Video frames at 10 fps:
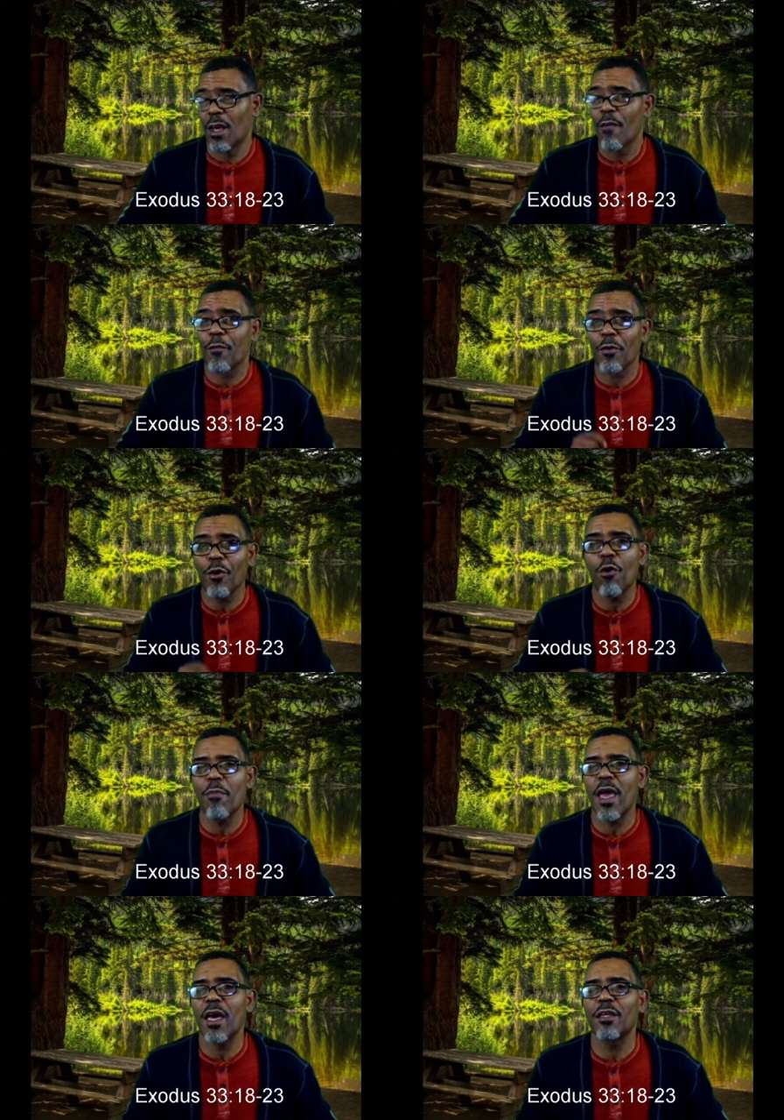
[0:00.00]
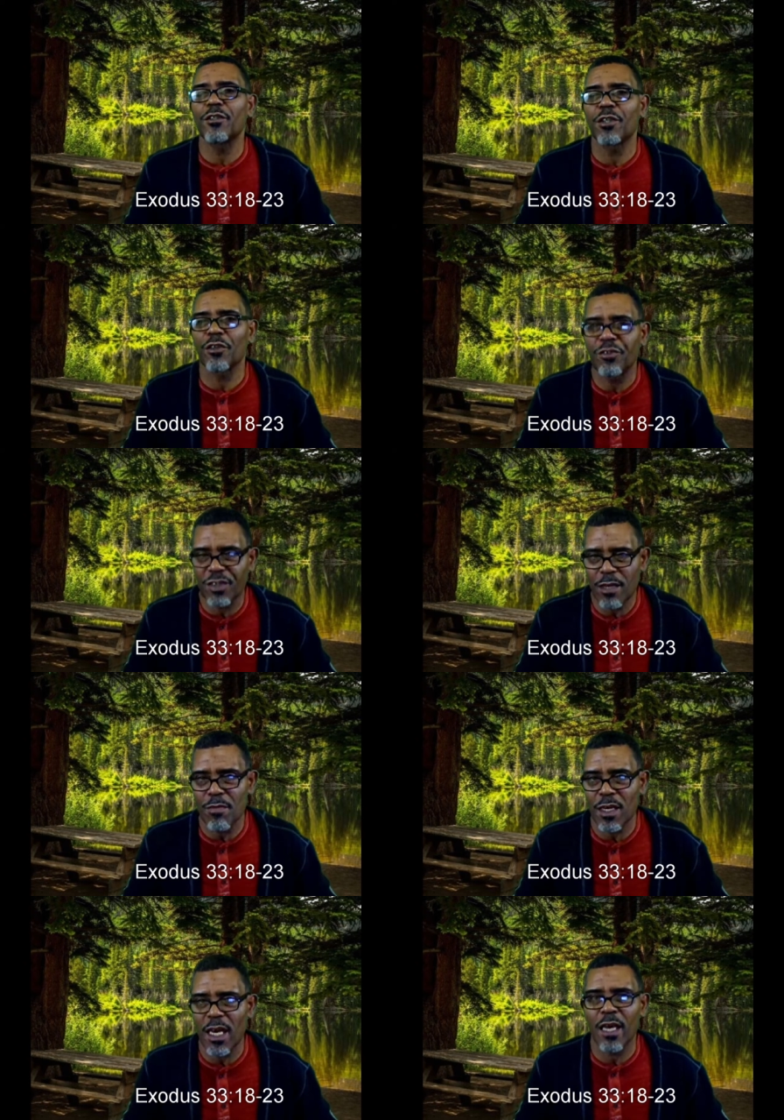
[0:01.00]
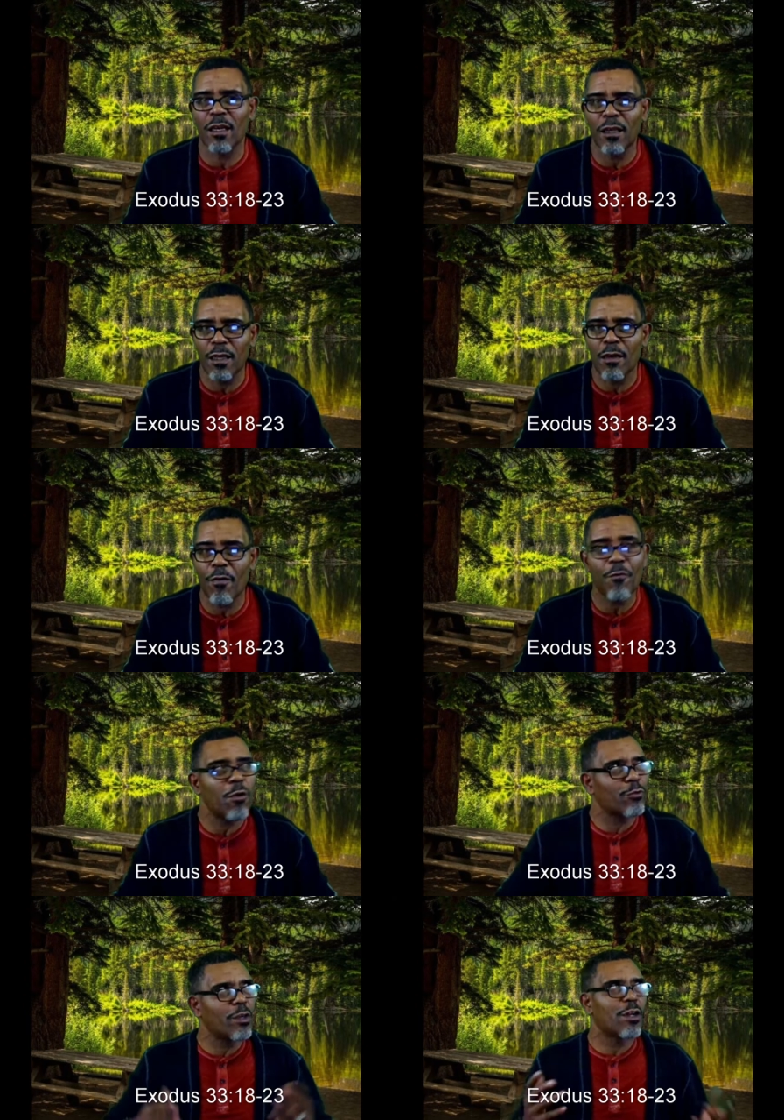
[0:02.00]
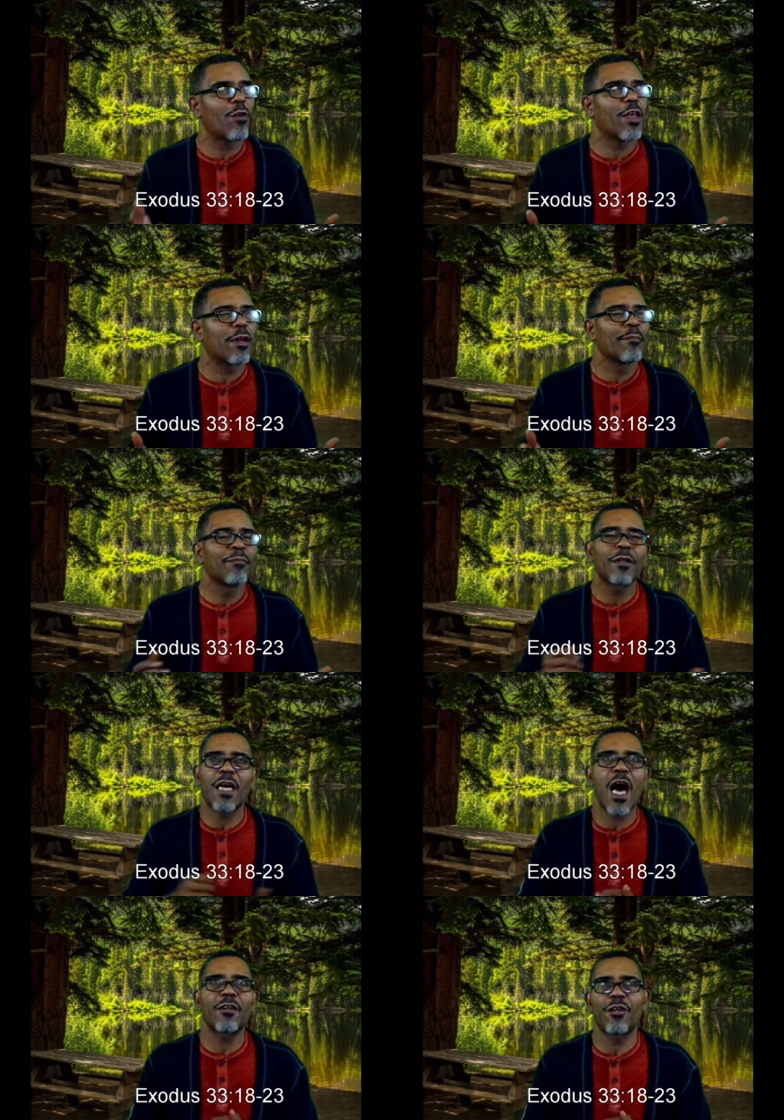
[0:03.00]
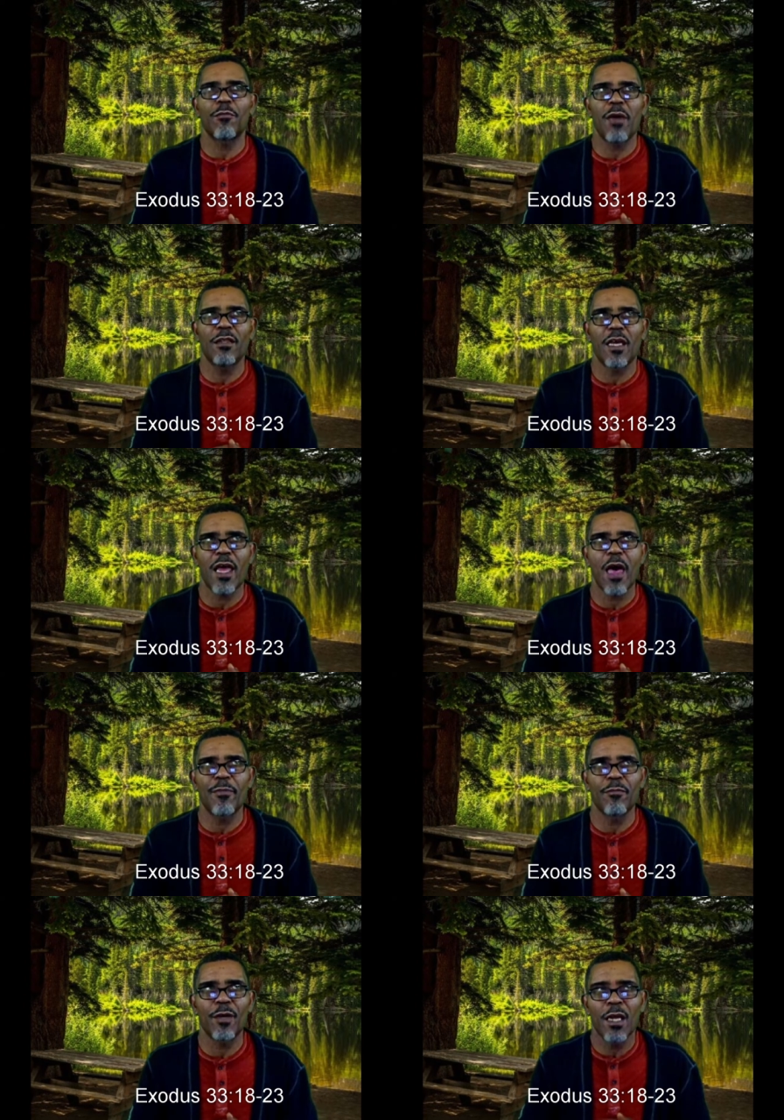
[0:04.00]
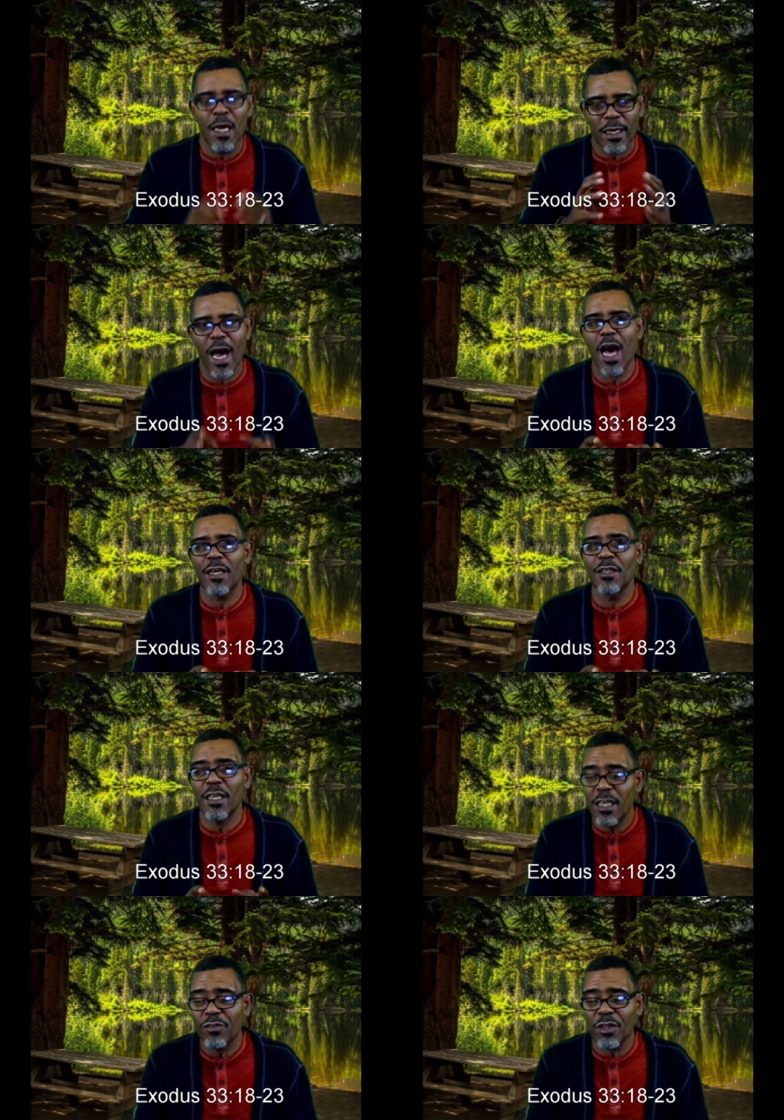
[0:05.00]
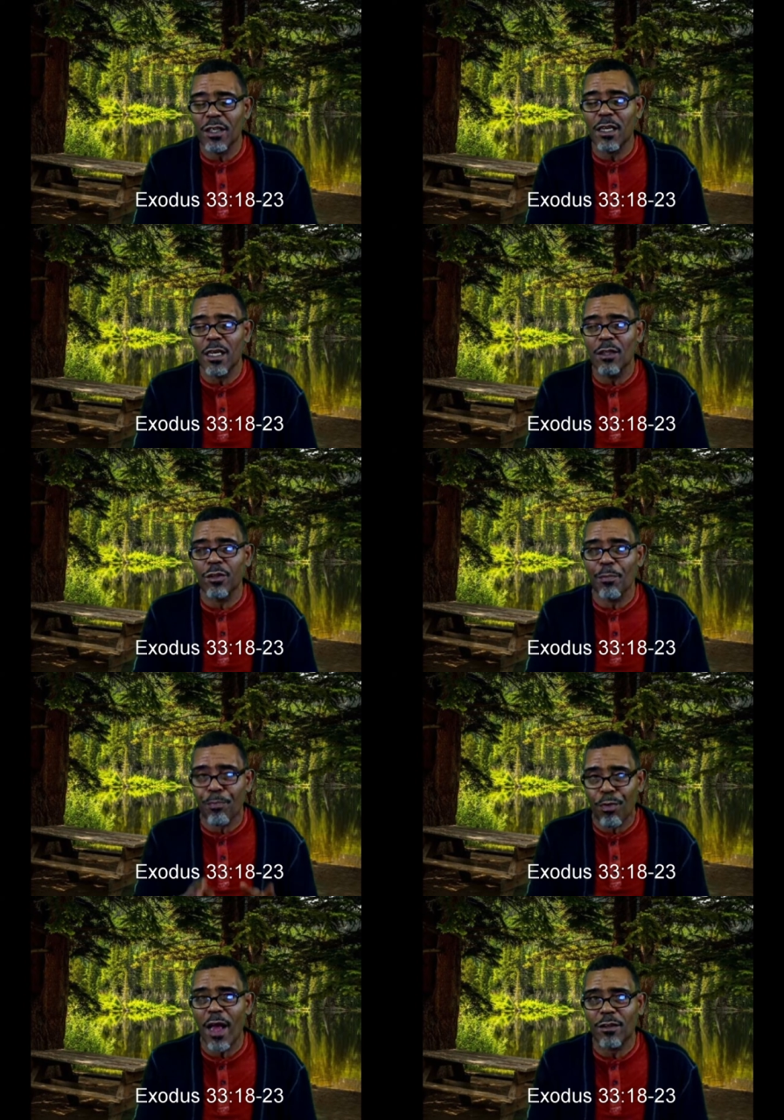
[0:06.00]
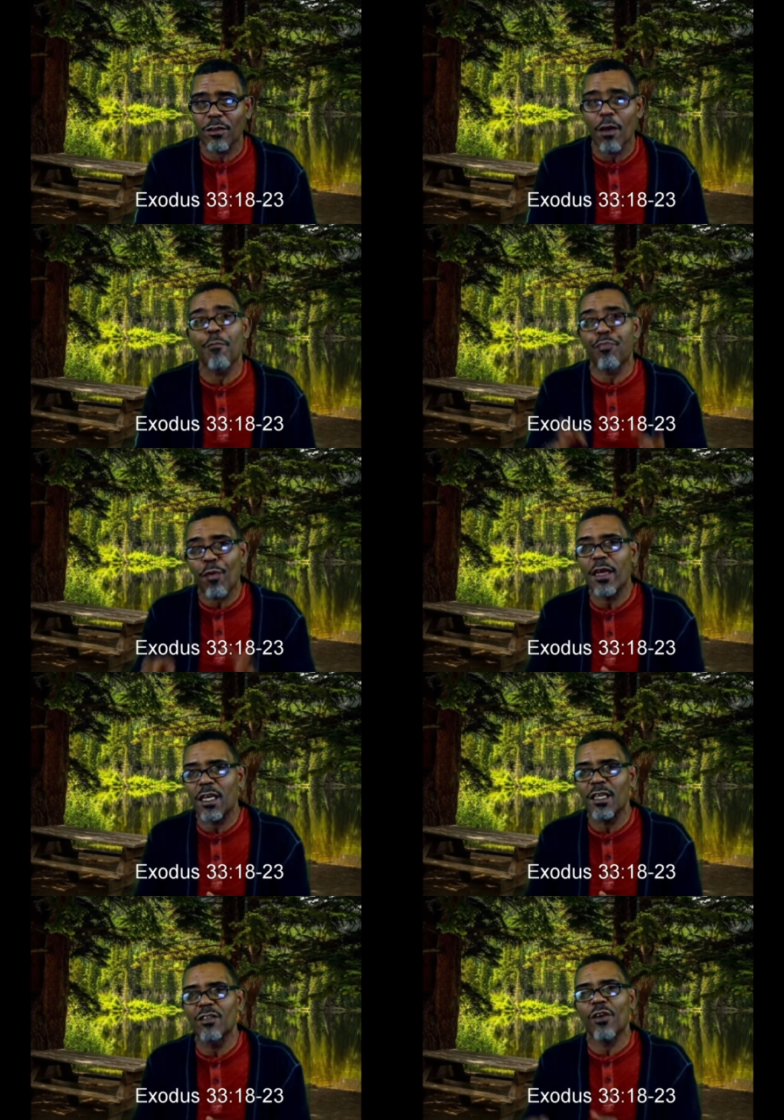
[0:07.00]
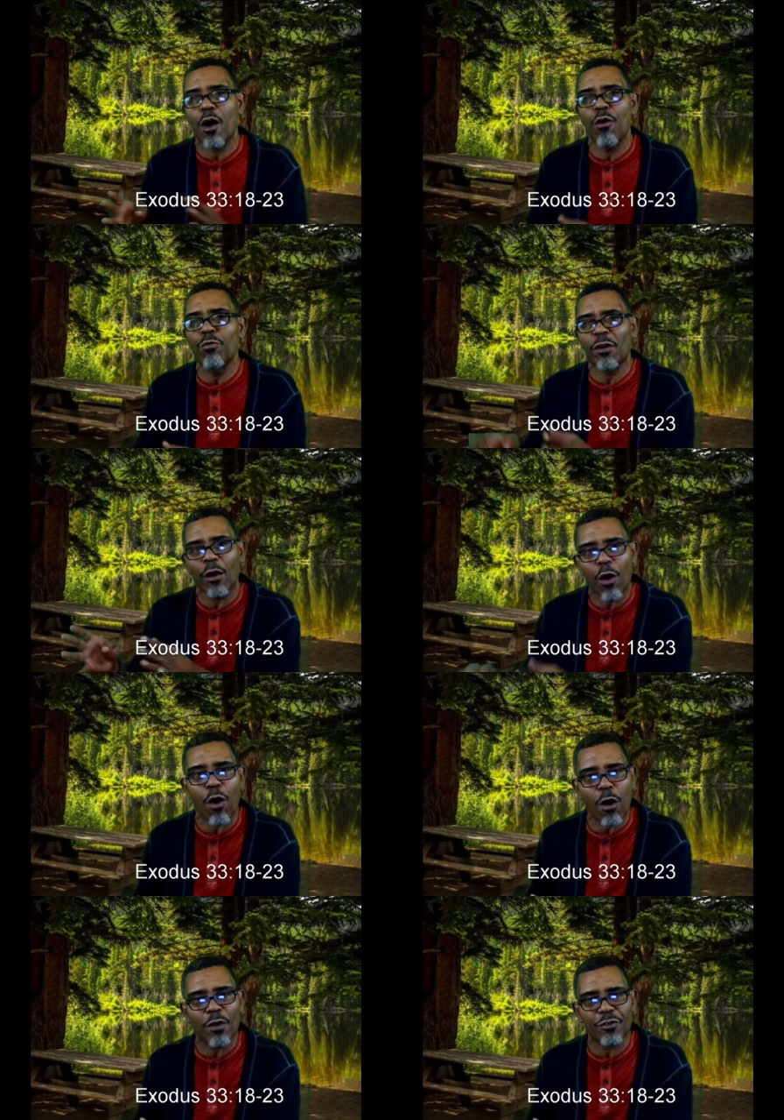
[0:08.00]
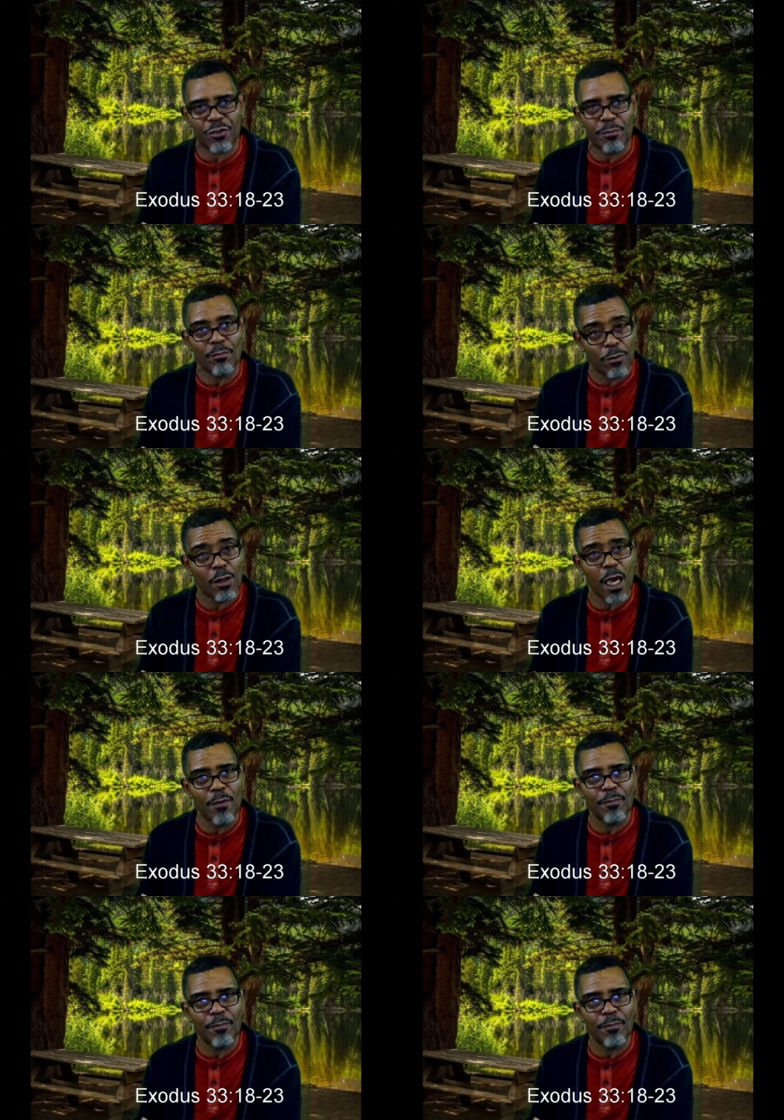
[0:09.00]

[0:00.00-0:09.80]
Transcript: for no man shall see me and live. Of course, we know that God could have made that happen, but God isn't in the practice of breaking his own laws. Okay?